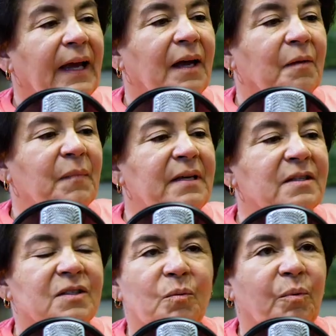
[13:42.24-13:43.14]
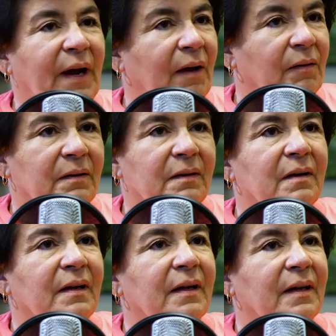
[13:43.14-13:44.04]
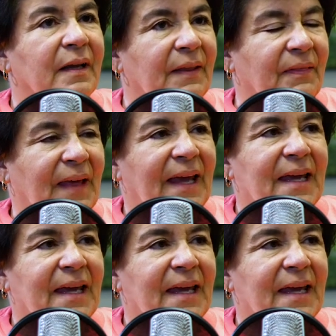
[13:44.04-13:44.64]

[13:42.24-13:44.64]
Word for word: Um, he's so proud that